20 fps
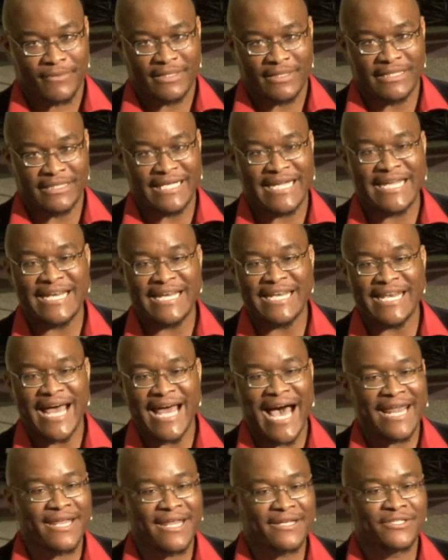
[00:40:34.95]
Lean
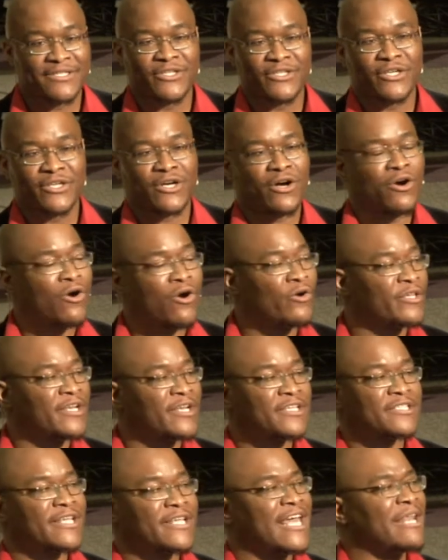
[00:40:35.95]
not unto your own
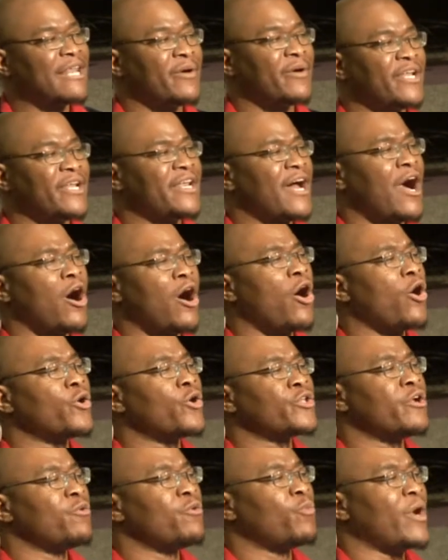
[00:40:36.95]
understanding, but in all
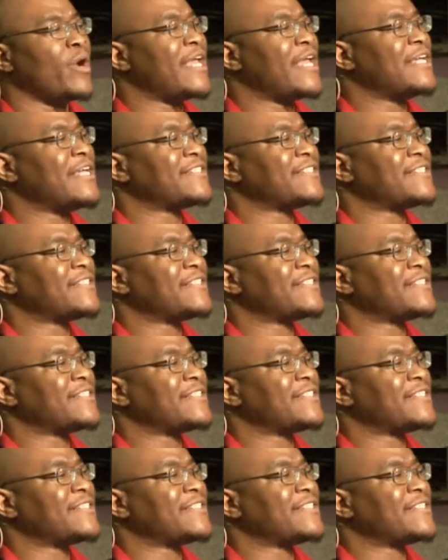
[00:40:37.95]
your ways